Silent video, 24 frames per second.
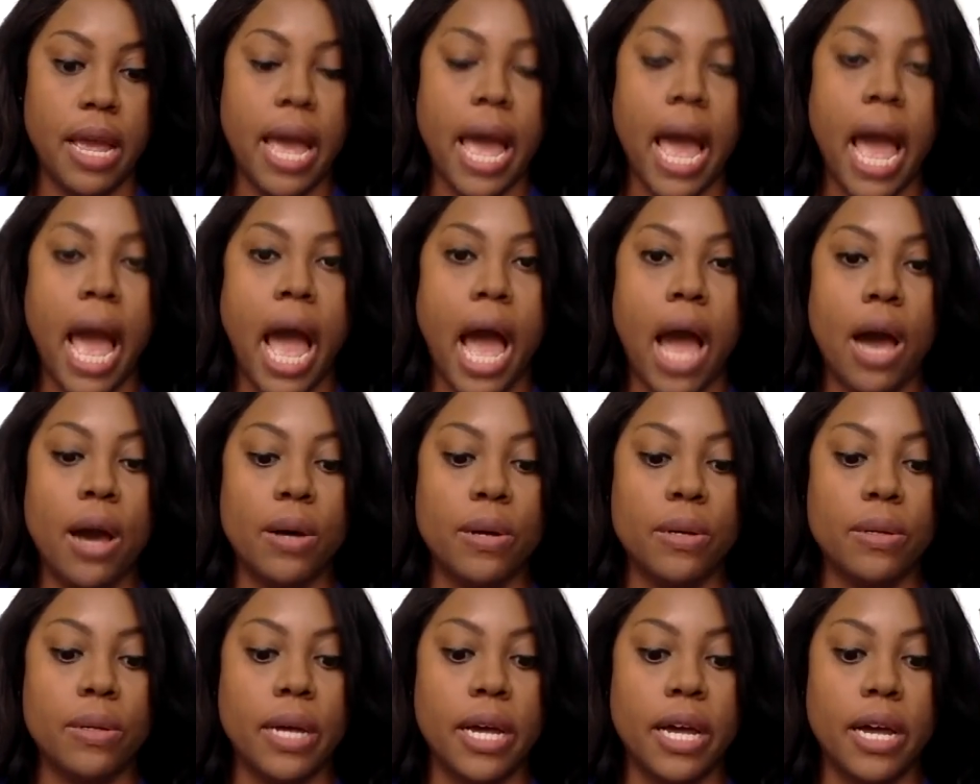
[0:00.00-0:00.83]

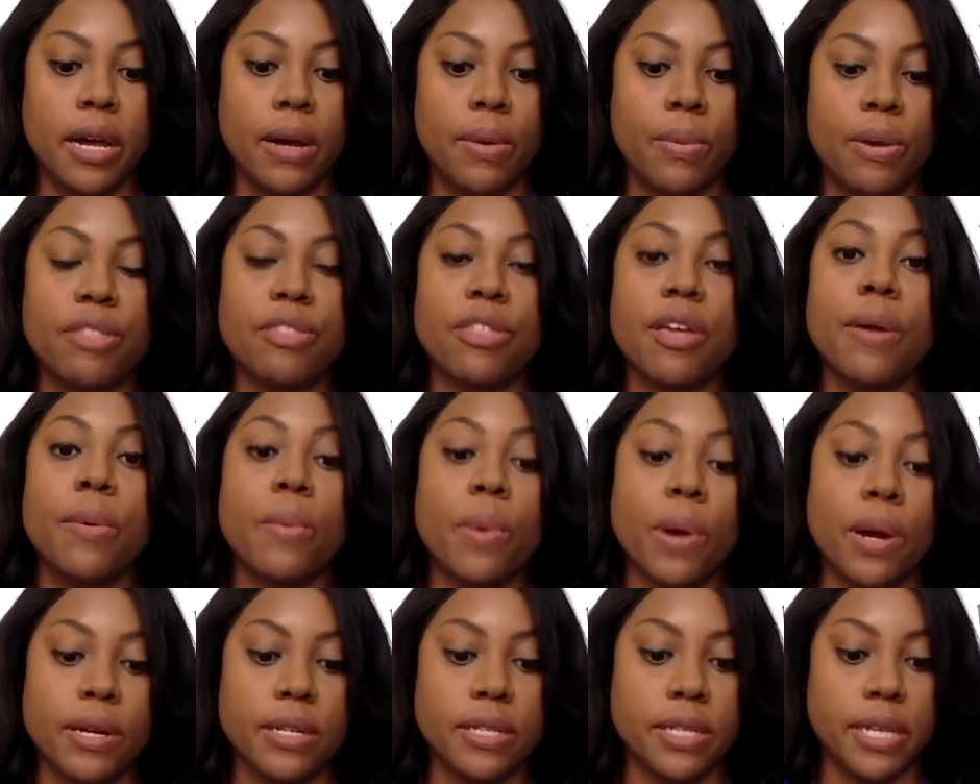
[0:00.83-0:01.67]
How would they
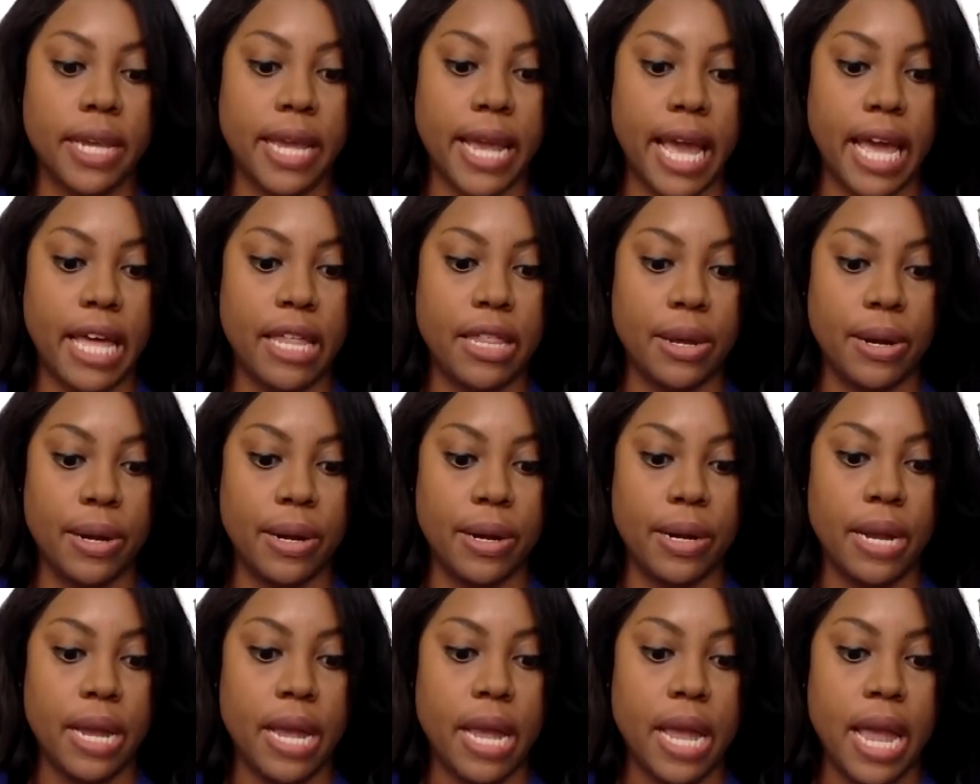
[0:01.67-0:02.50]
work
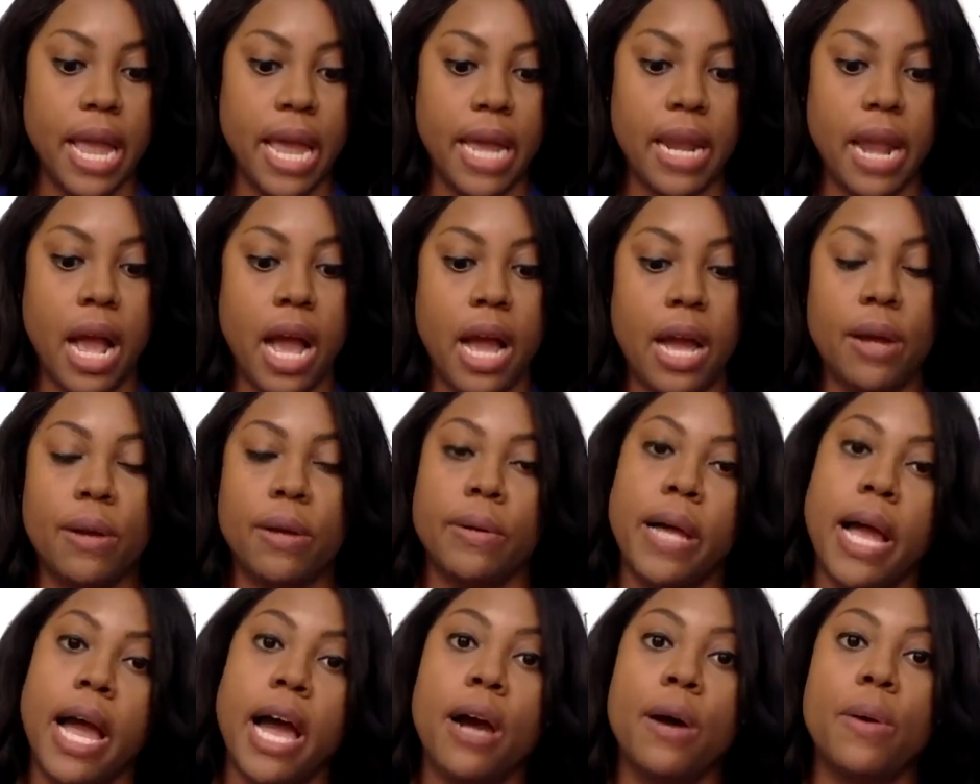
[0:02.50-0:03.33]
together, and
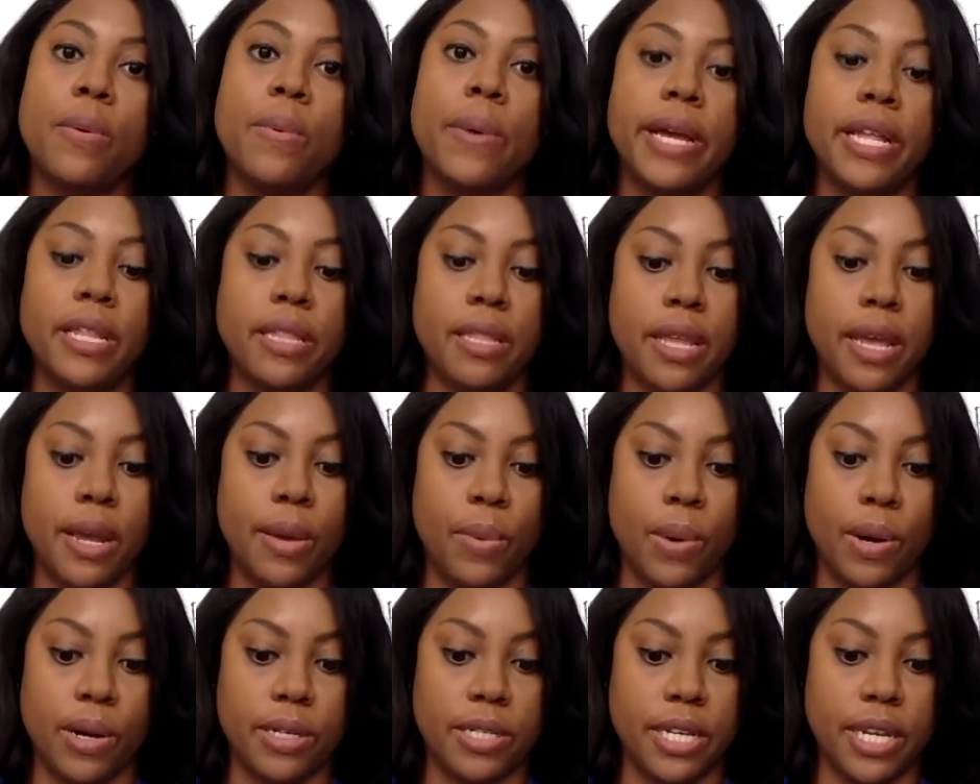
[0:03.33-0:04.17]
how wouldn't they
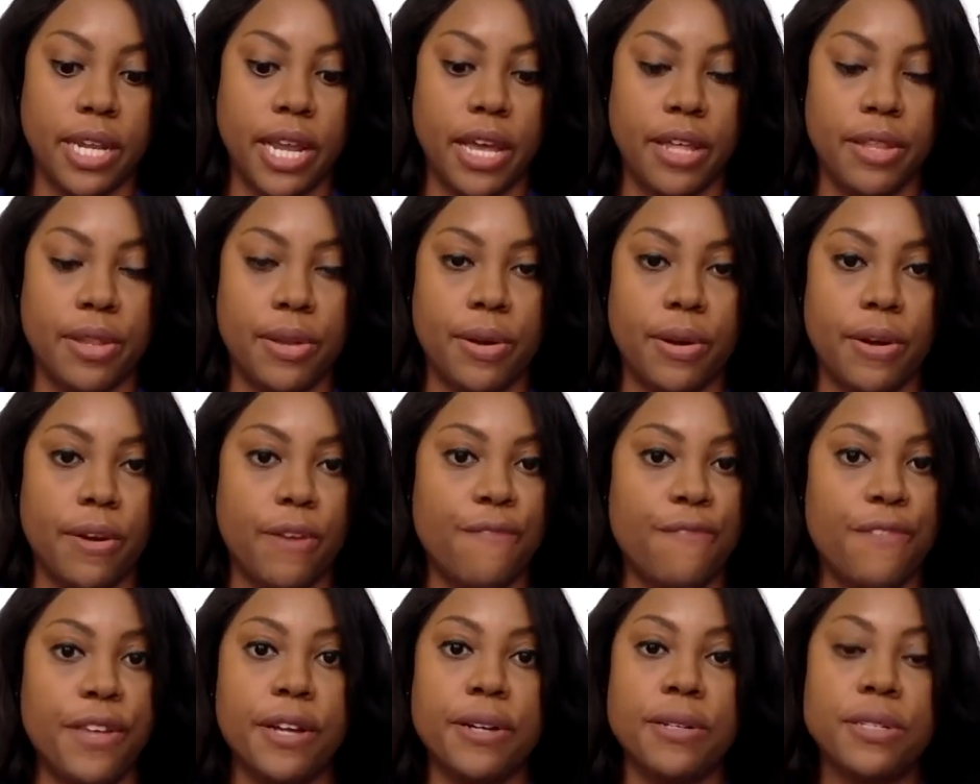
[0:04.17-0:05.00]
work together
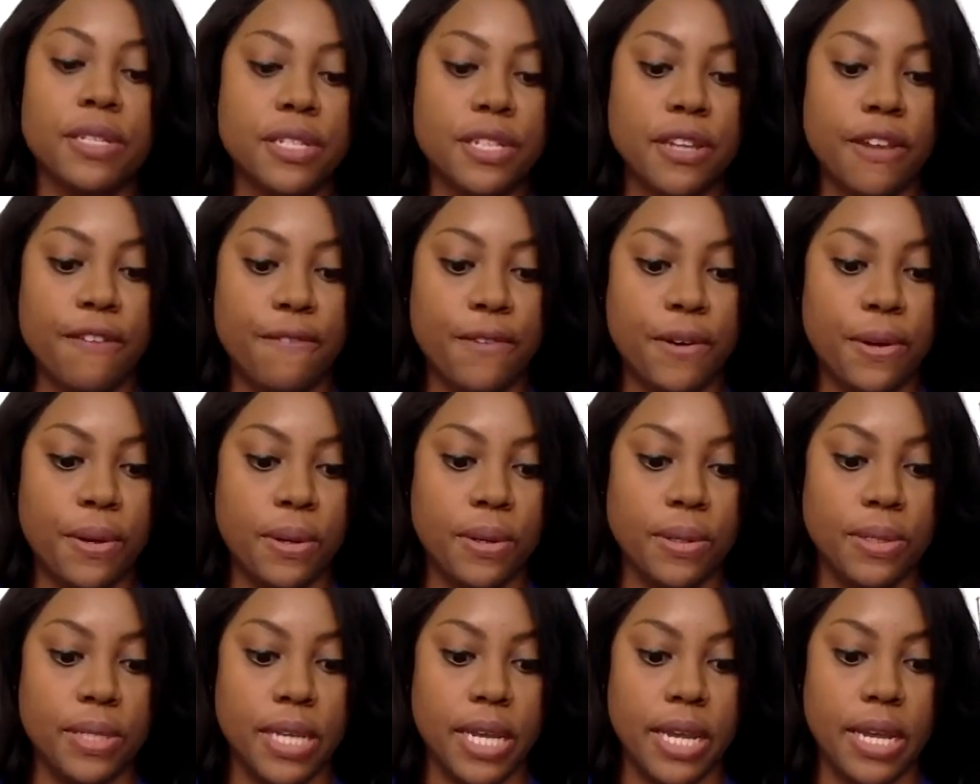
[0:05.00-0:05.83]
if there's a
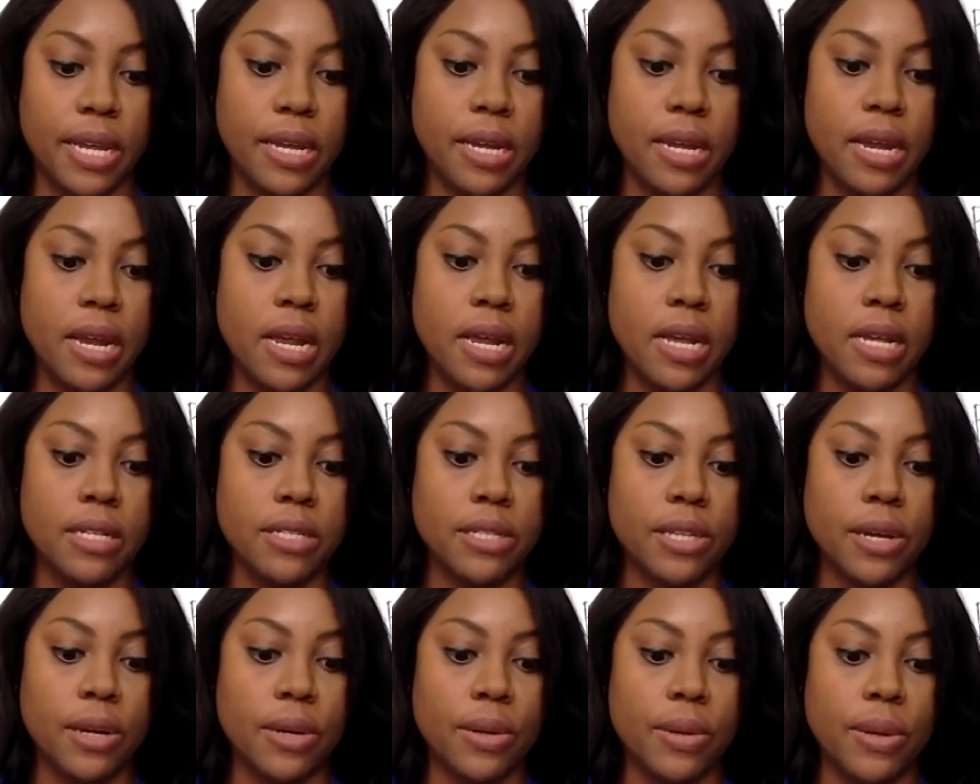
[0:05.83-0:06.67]
difficulty?
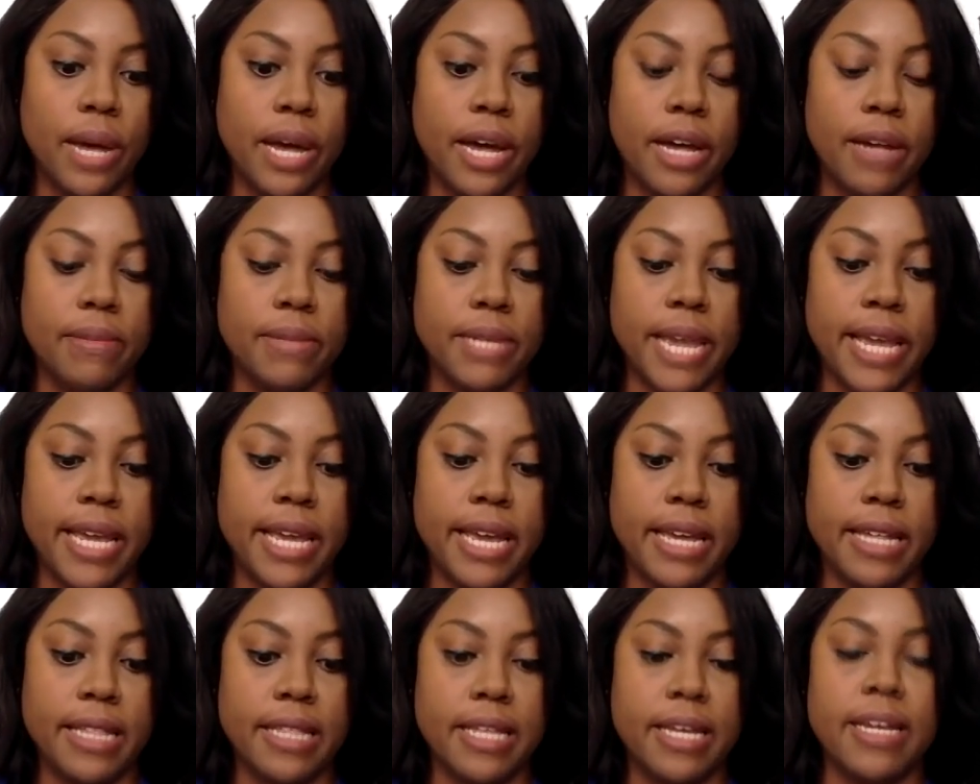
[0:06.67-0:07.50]
So
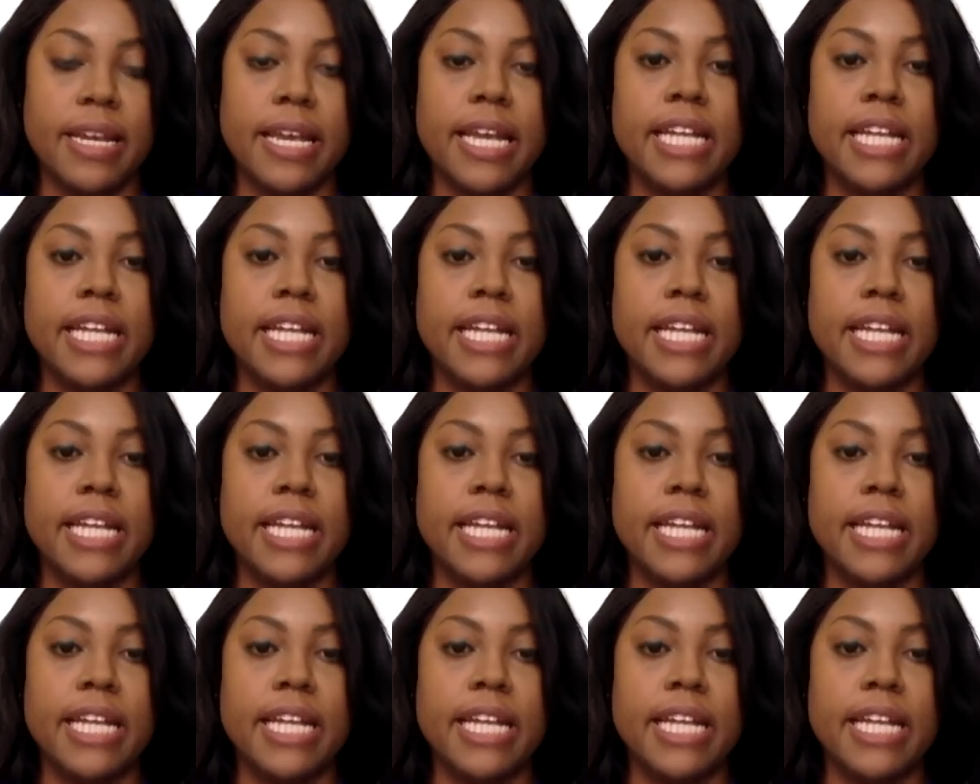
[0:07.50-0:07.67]
taking the